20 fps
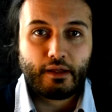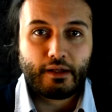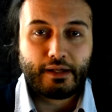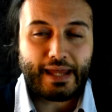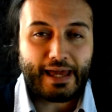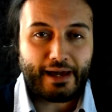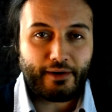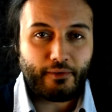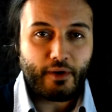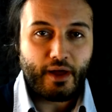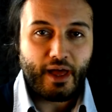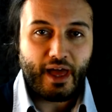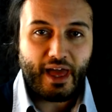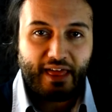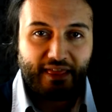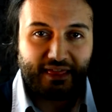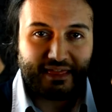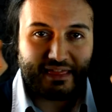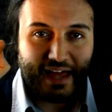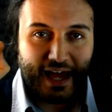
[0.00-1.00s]
Now,
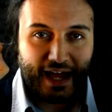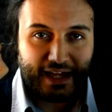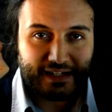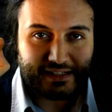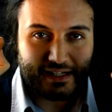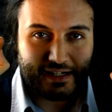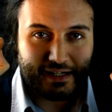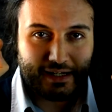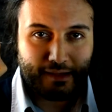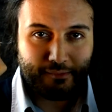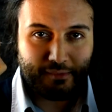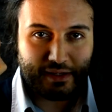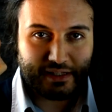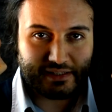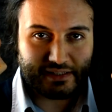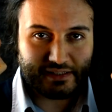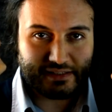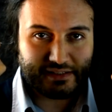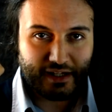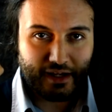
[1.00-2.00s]
in that
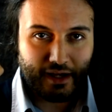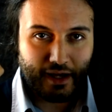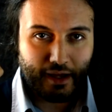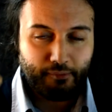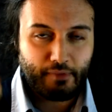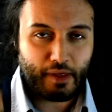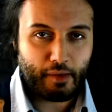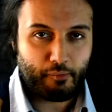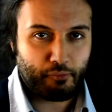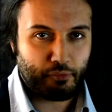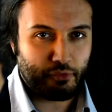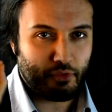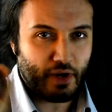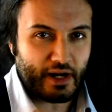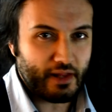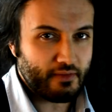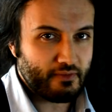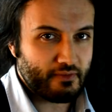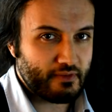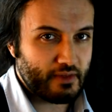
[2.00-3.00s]
limited time,
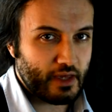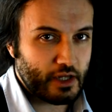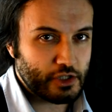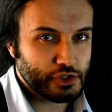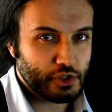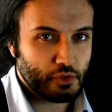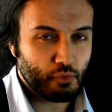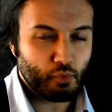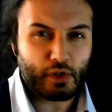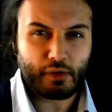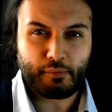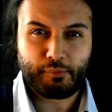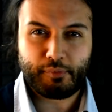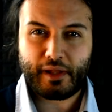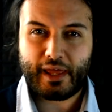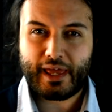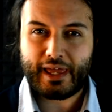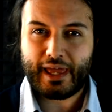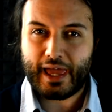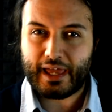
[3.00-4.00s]
pronunciation will
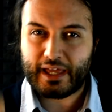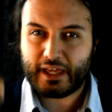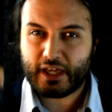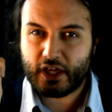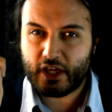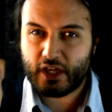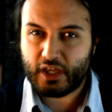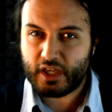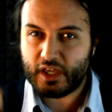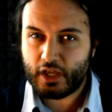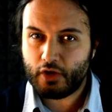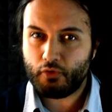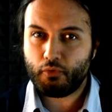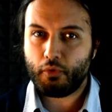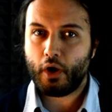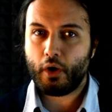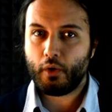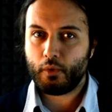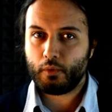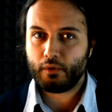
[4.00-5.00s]
play a key
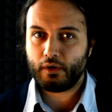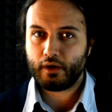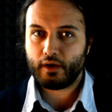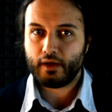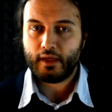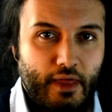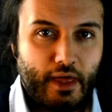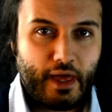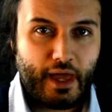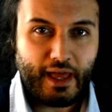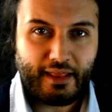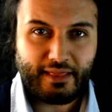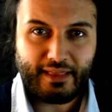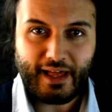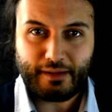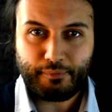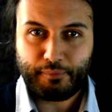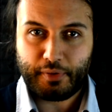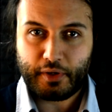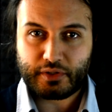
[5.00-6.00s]
role in
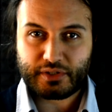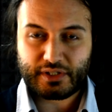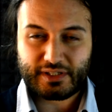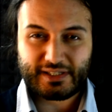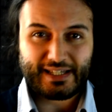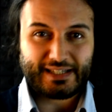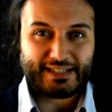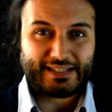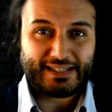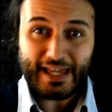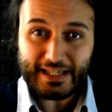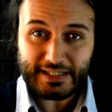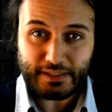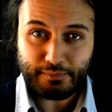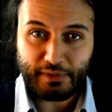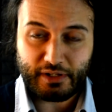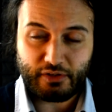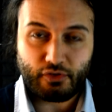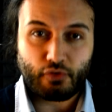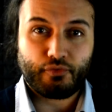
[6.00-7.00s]
that person's
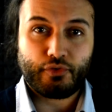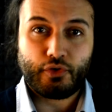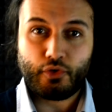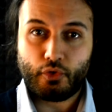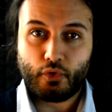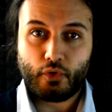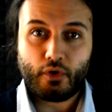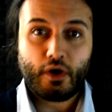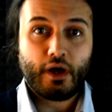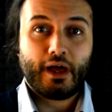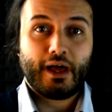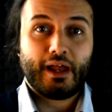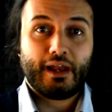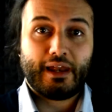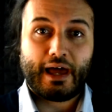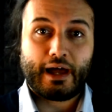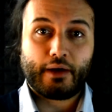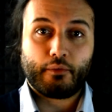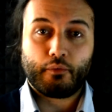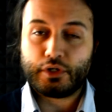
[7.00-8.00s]
assessment of your
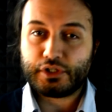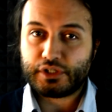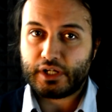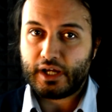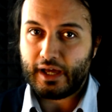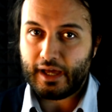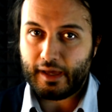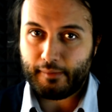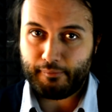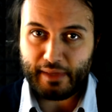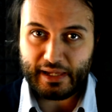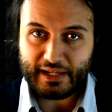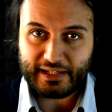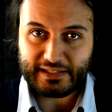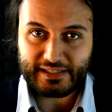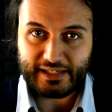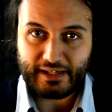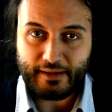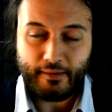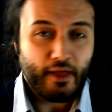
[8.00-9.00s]
language ability.